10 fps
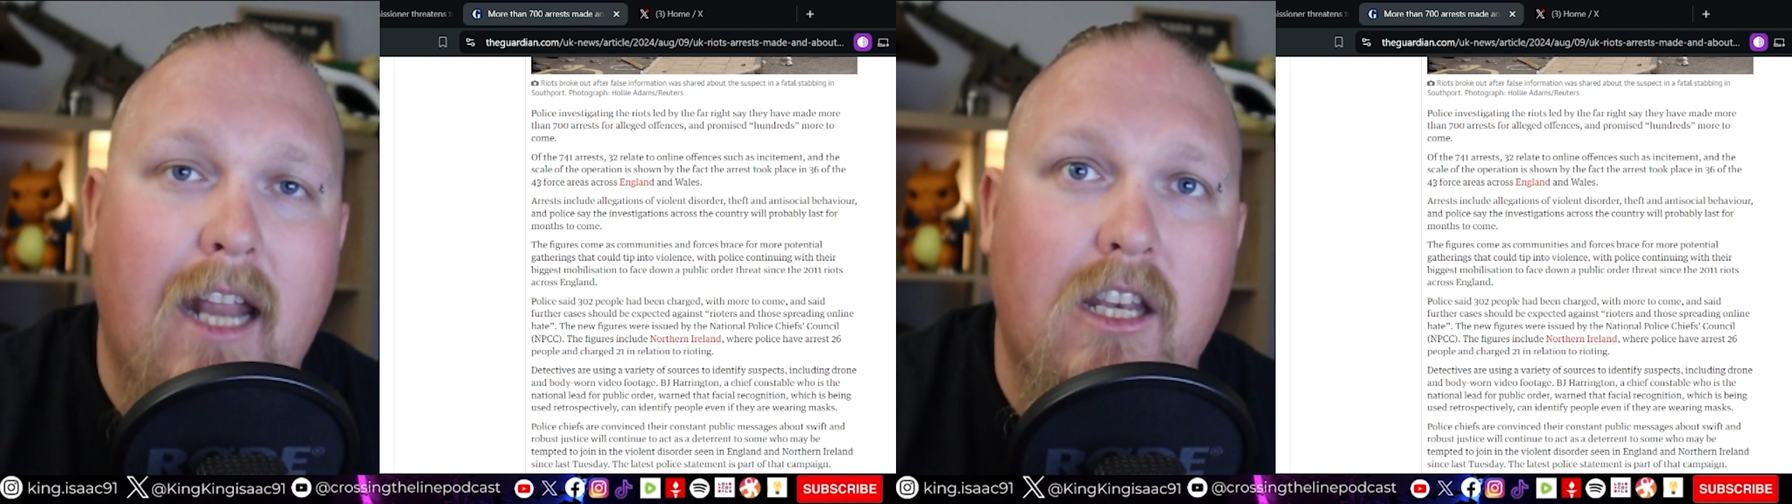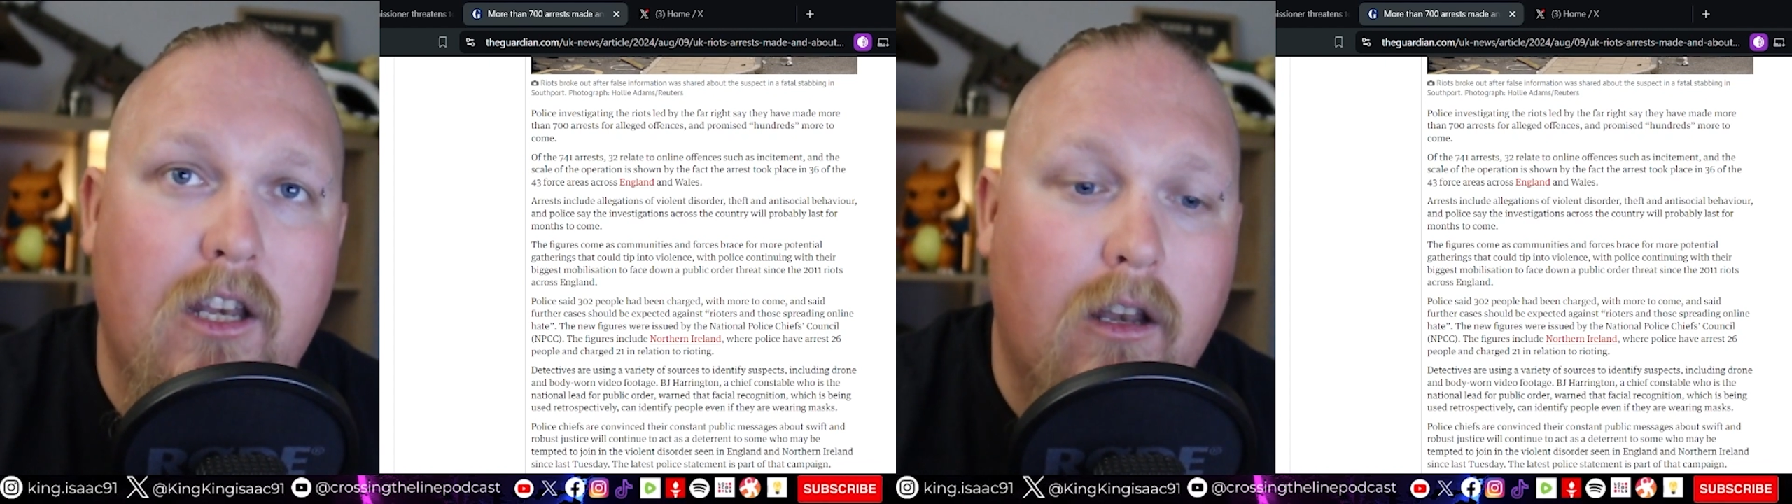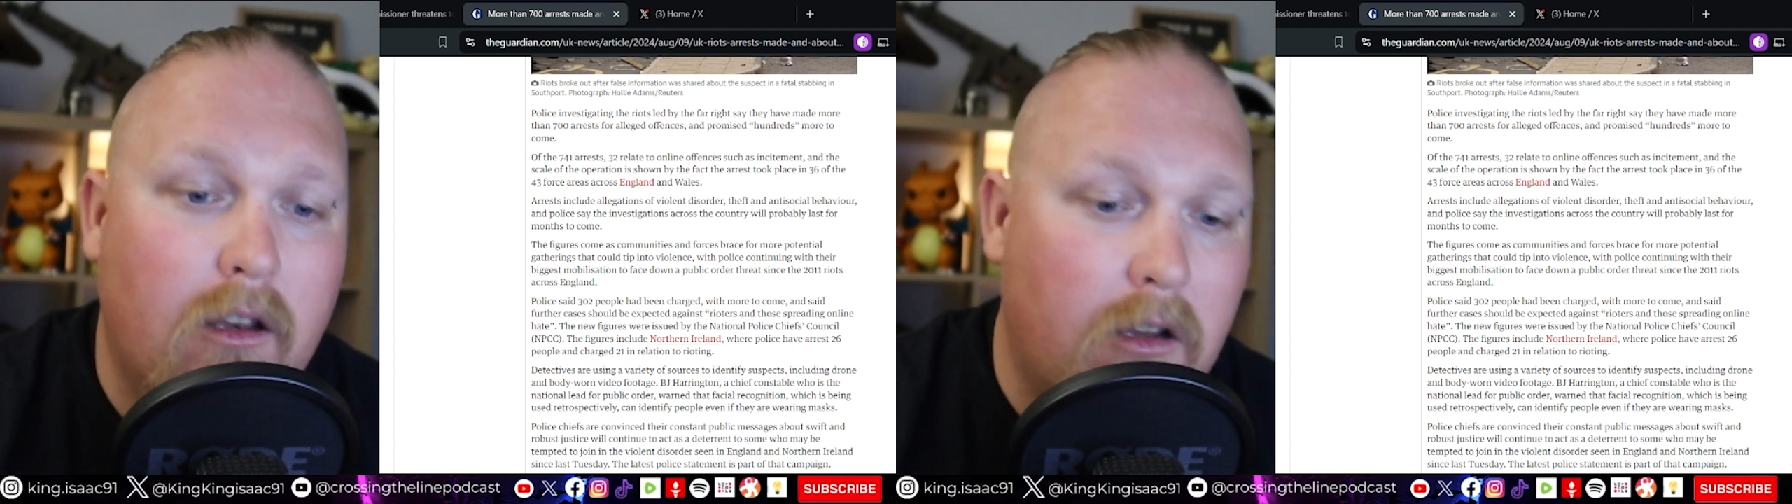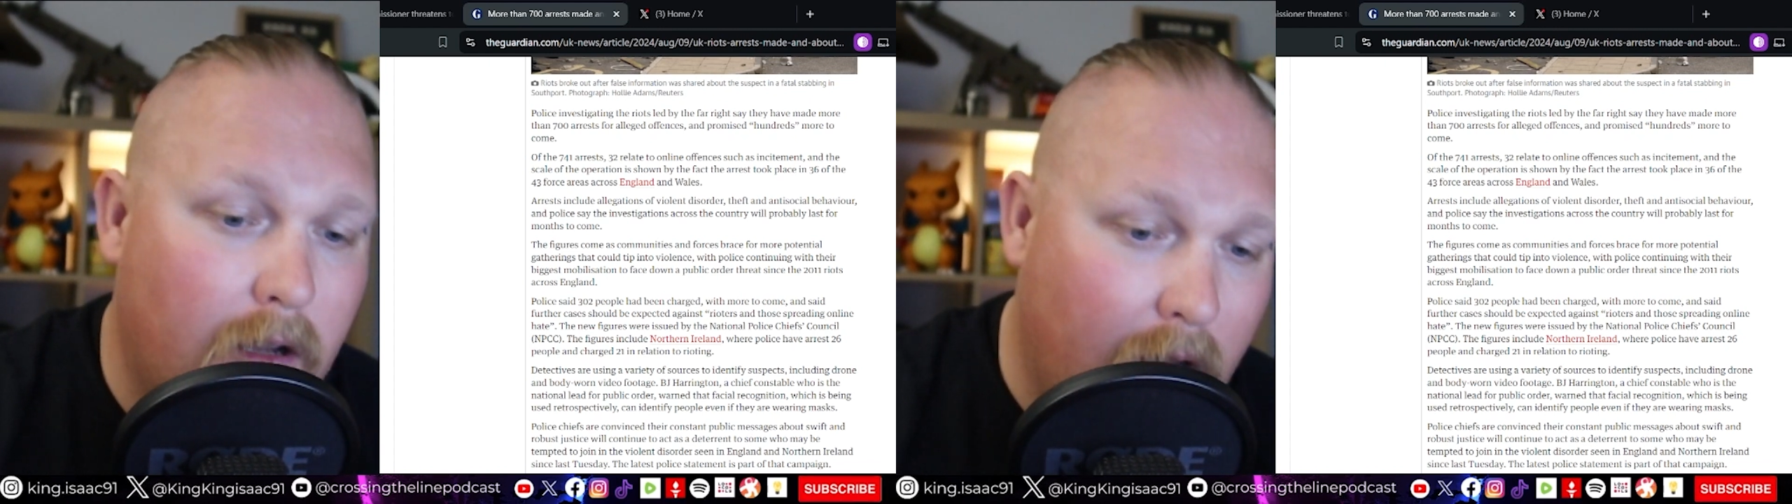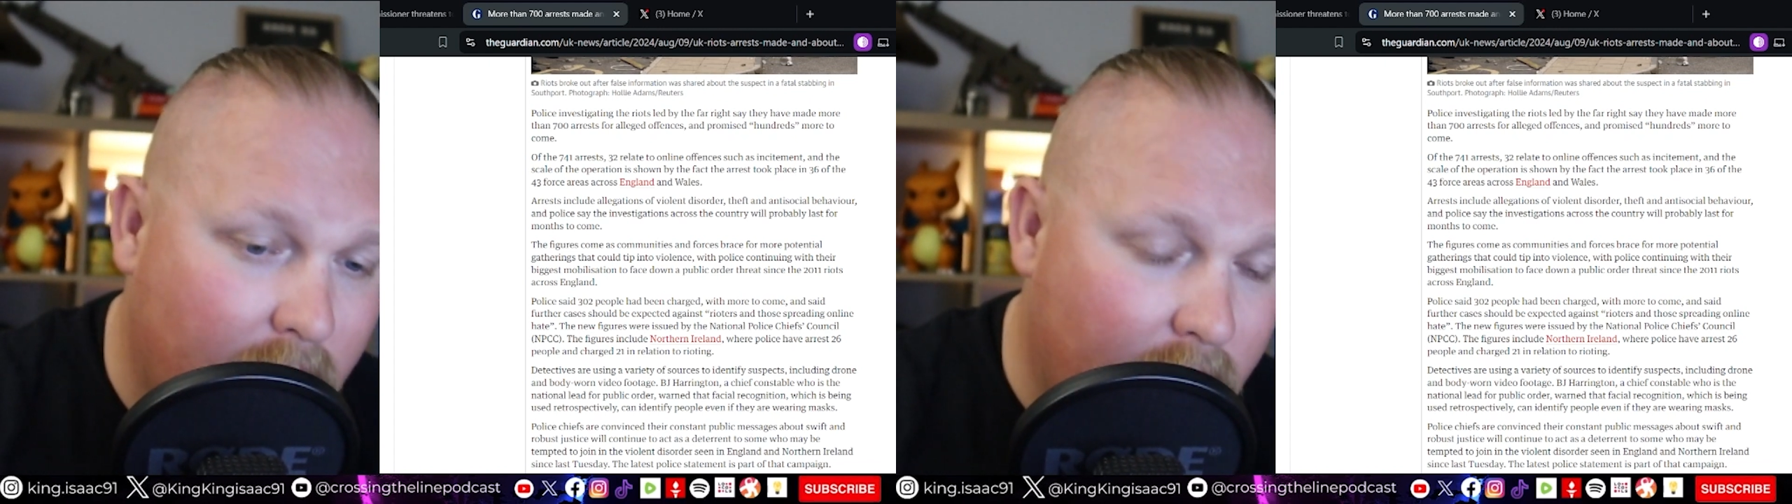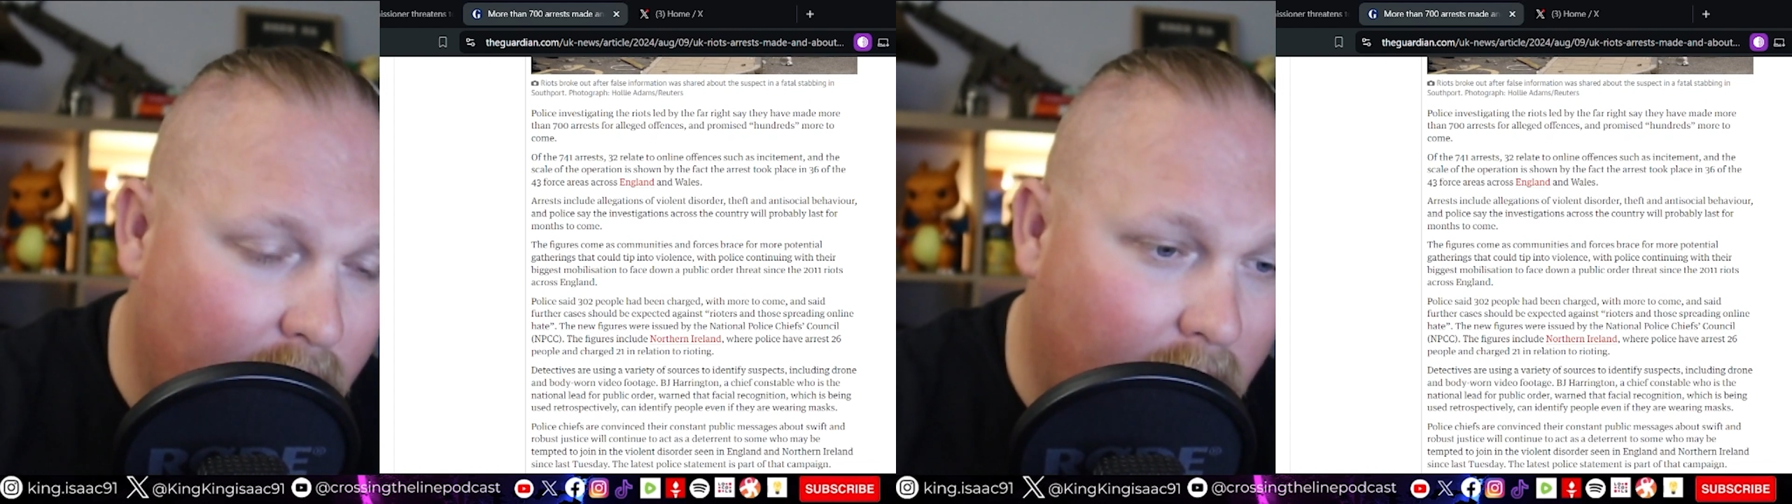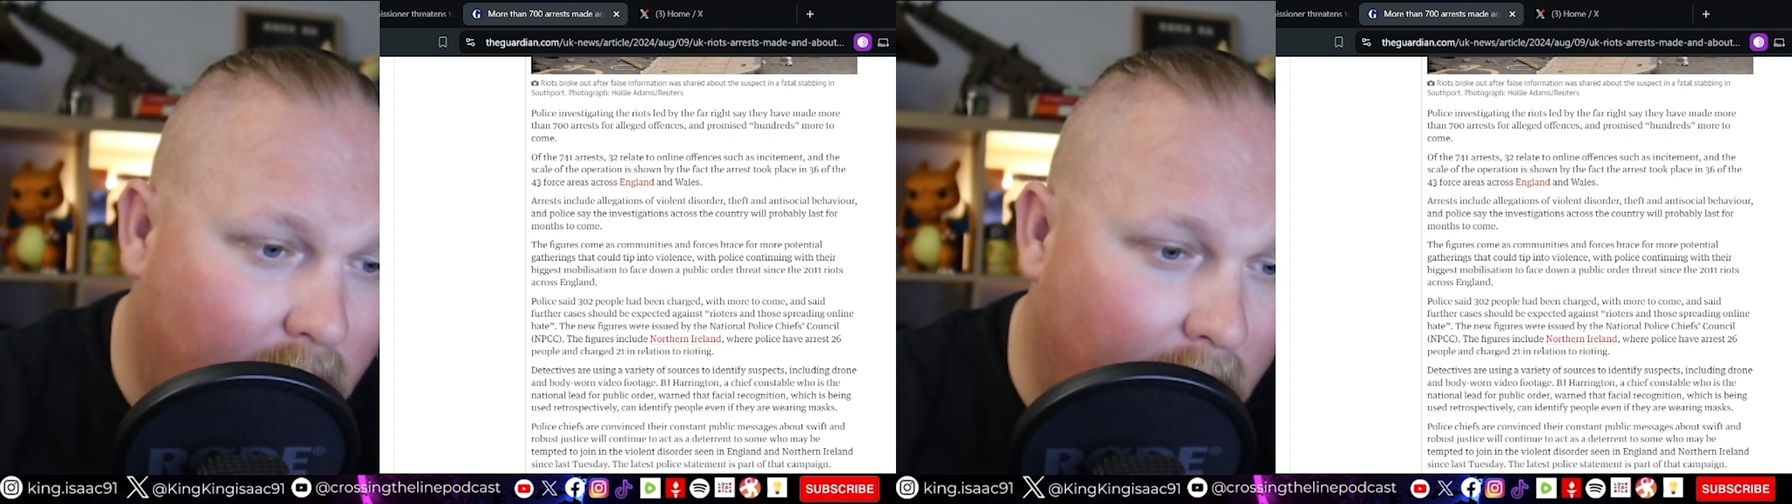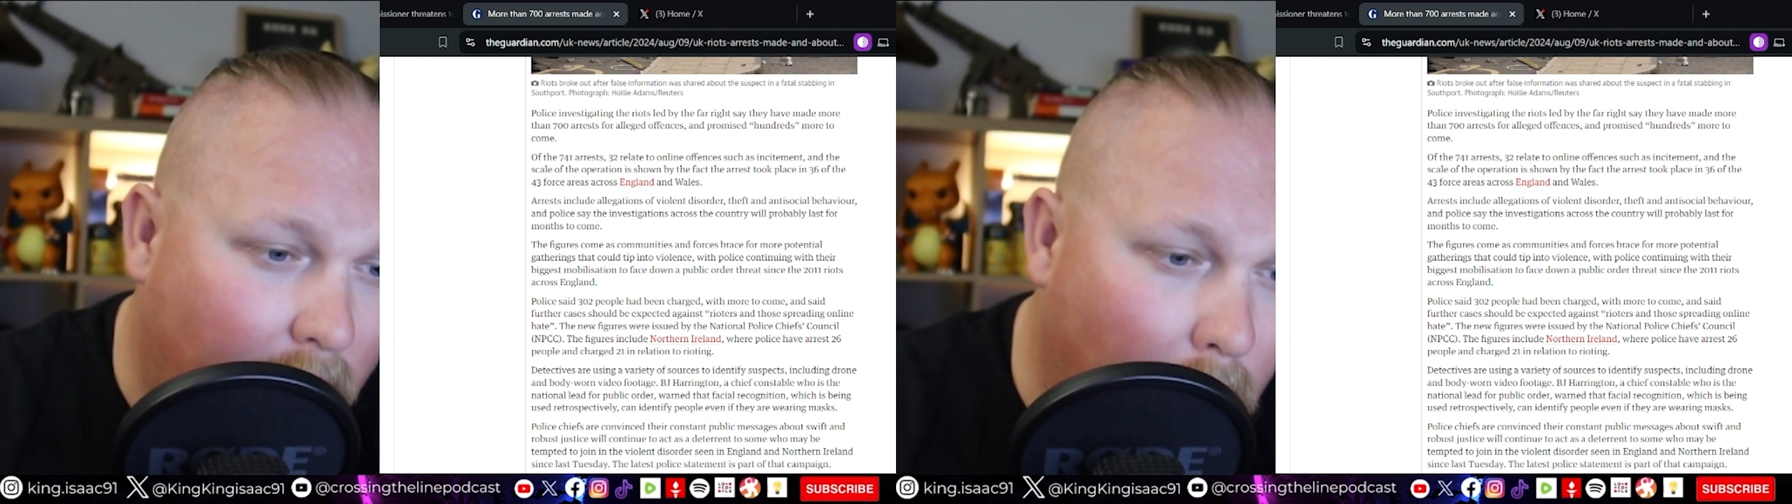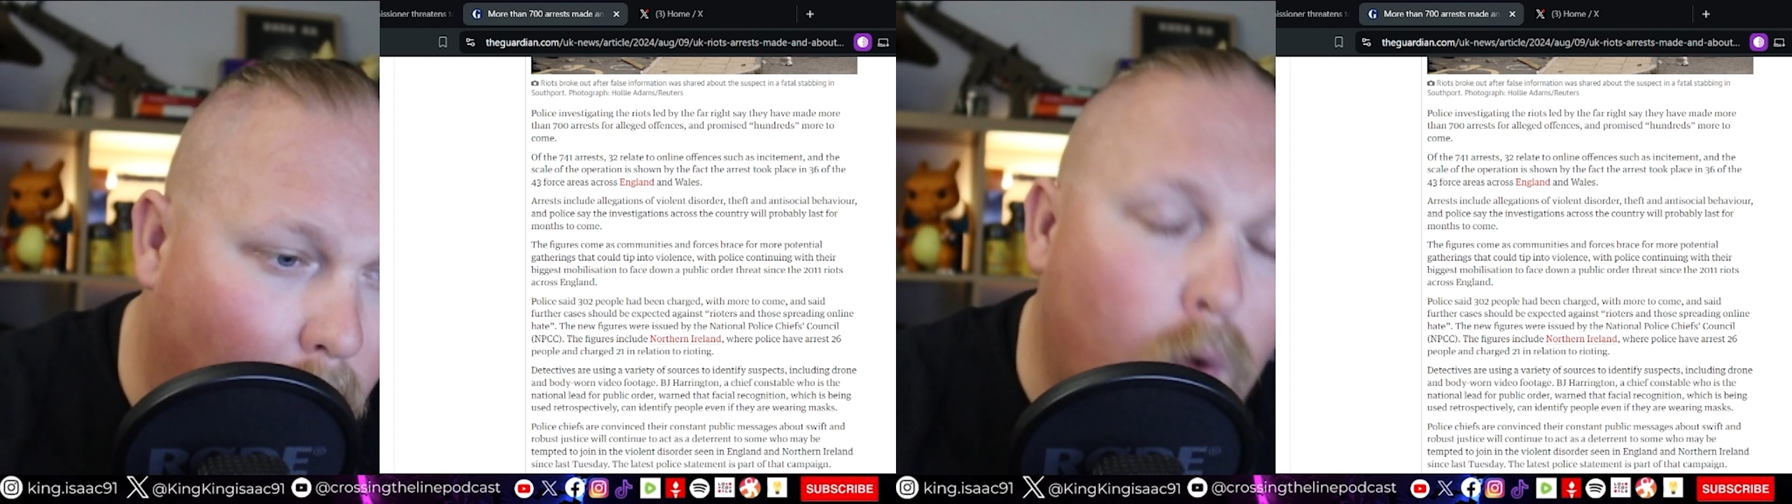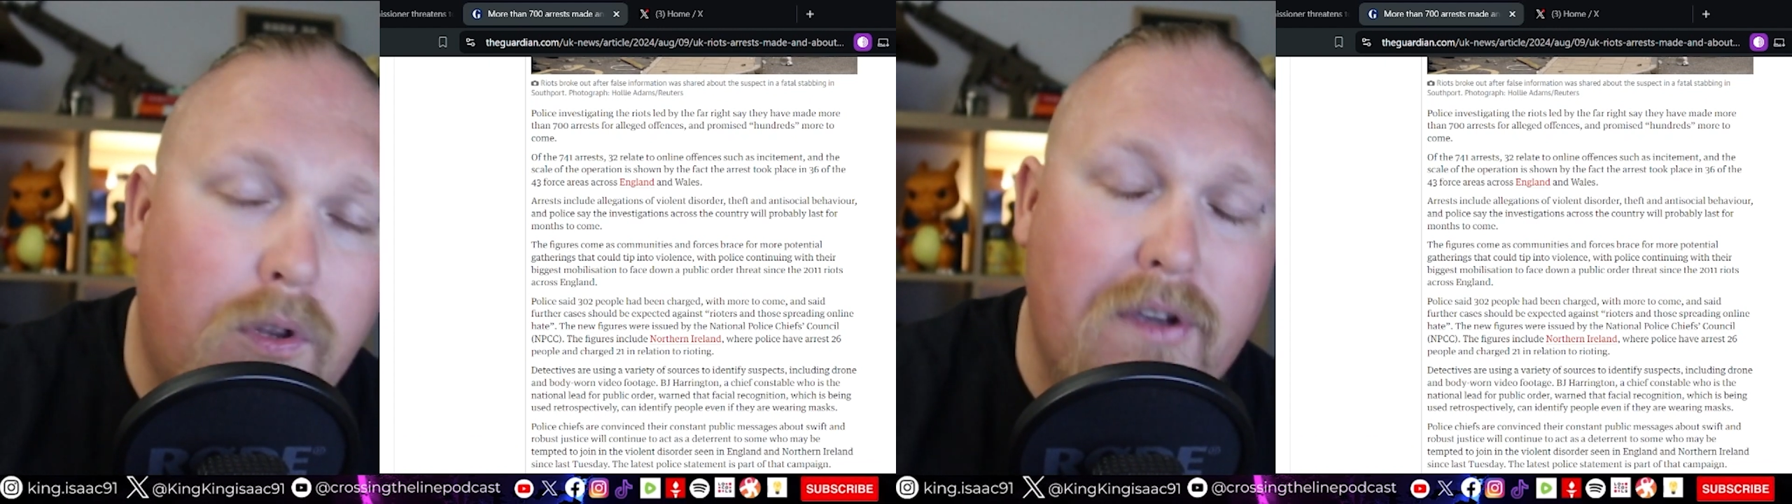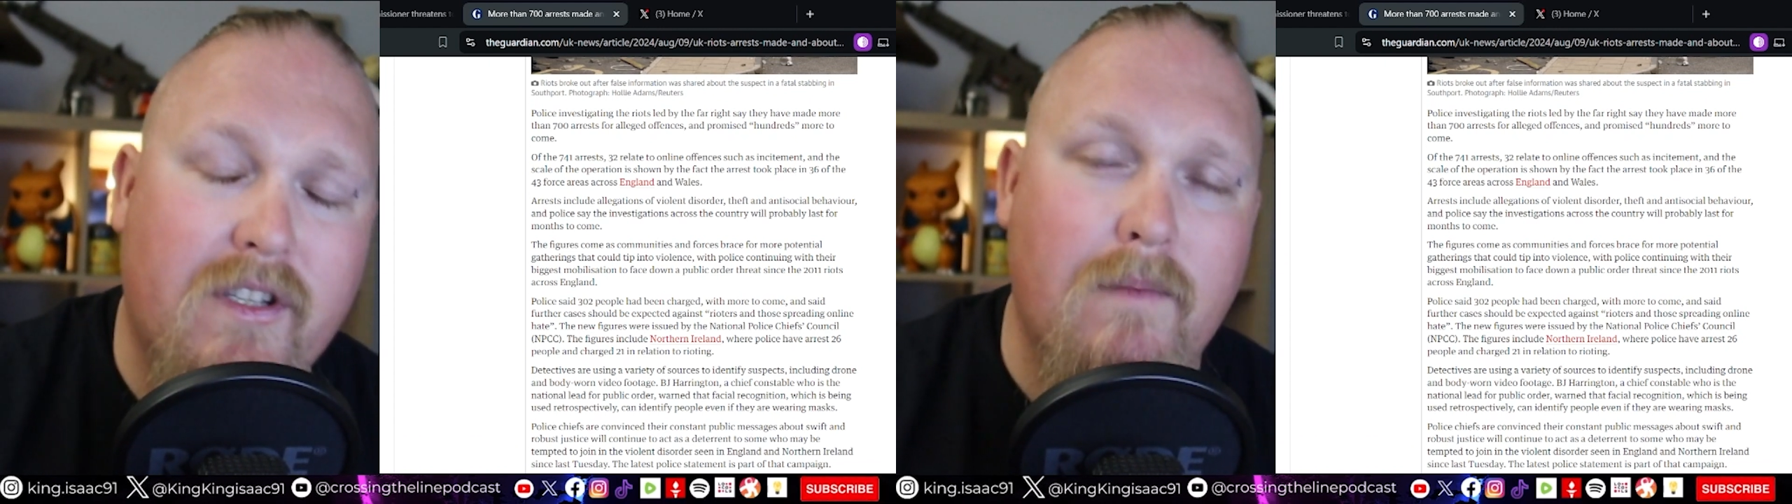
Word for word: and all those